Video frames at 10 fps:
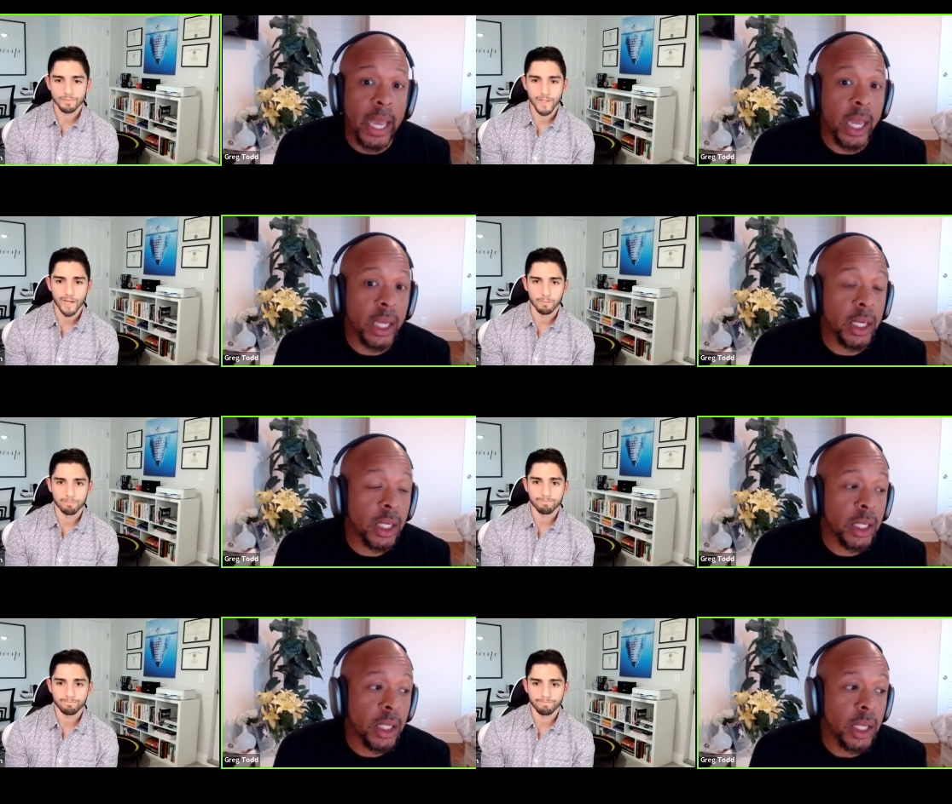
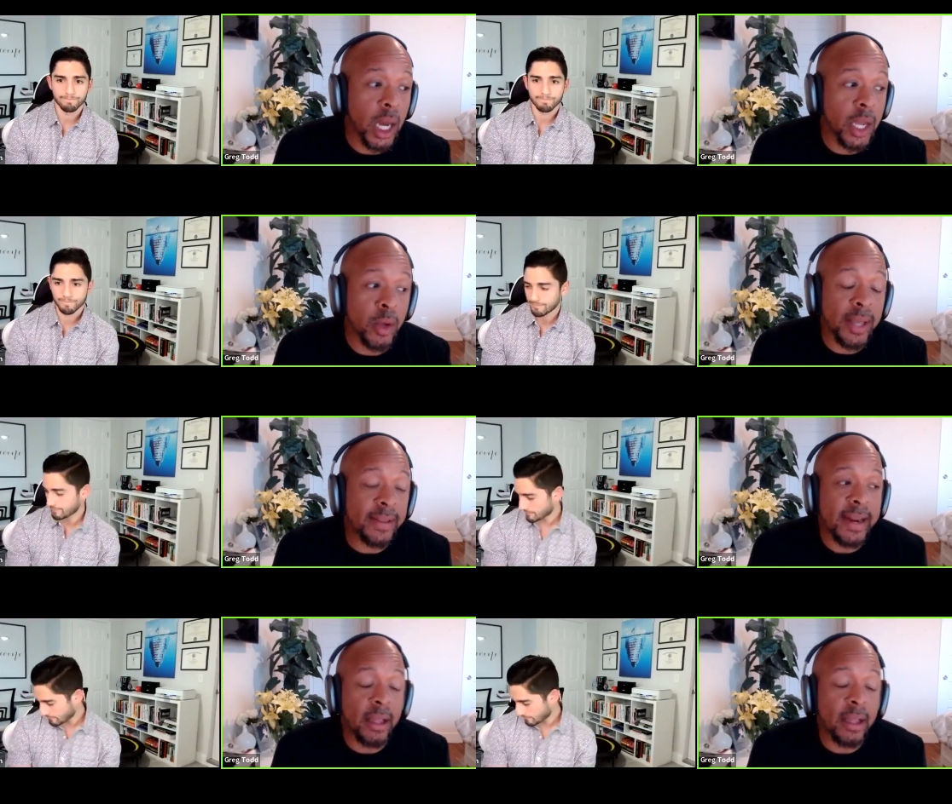Speaker 1: and yeah. uh, you hit